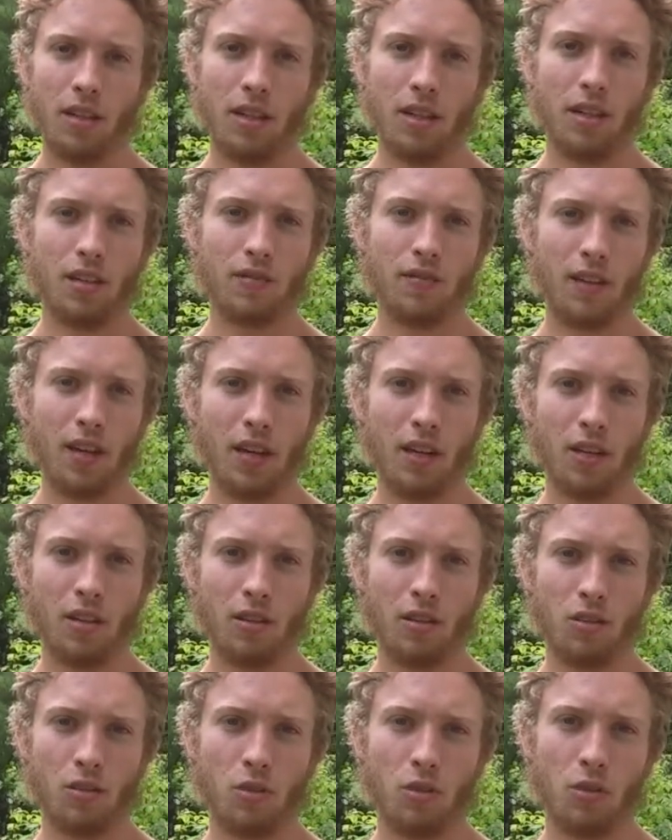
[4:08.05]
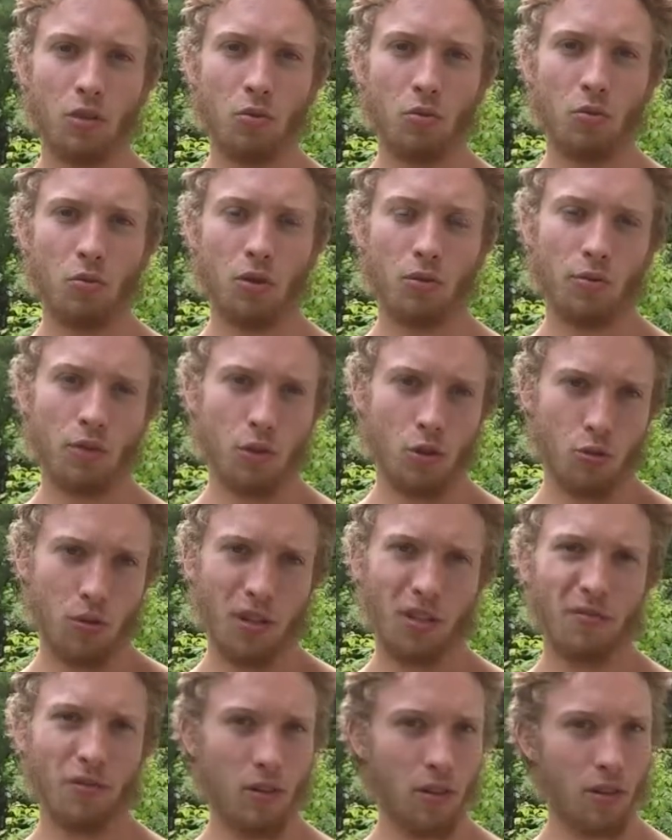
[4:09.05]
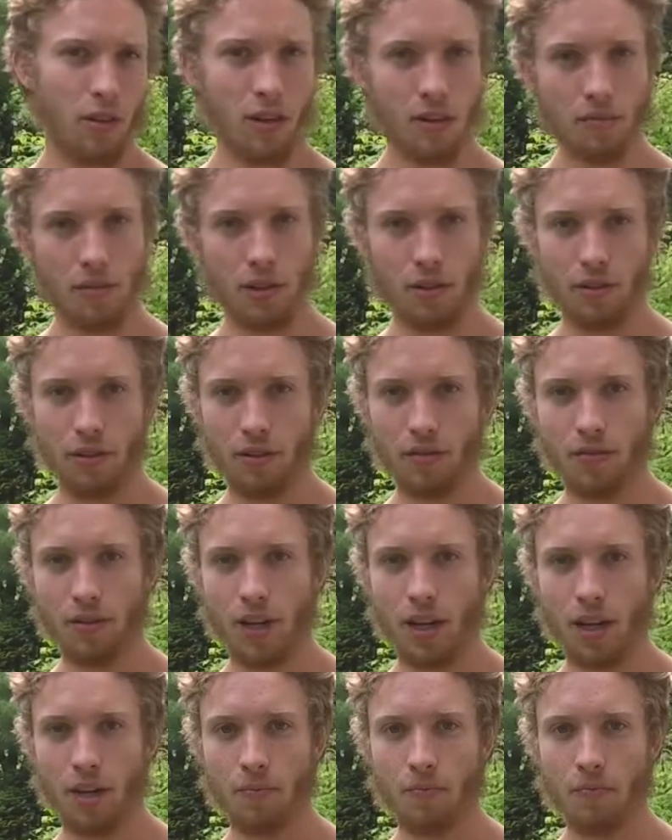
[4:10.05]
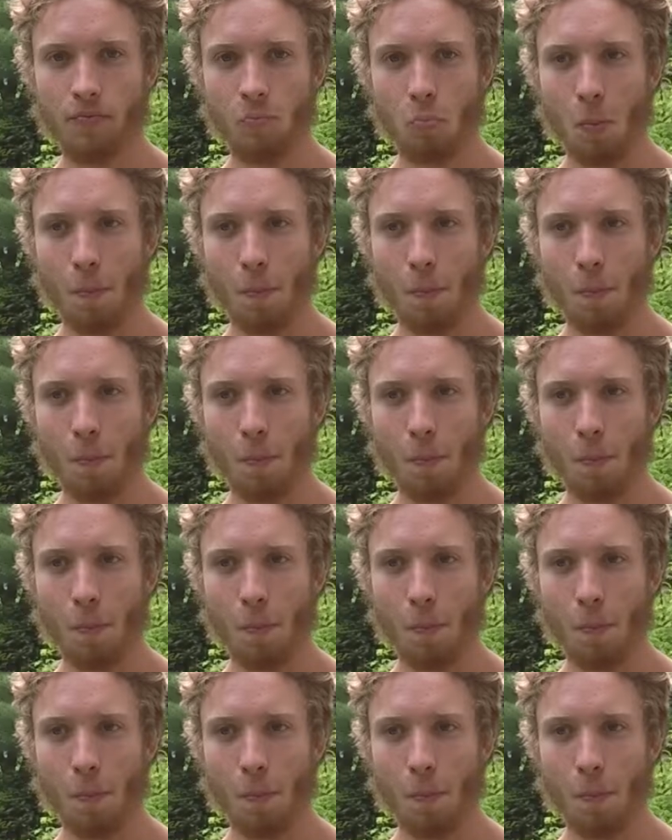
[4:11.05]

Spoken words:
if I do a retreat for a long period of time.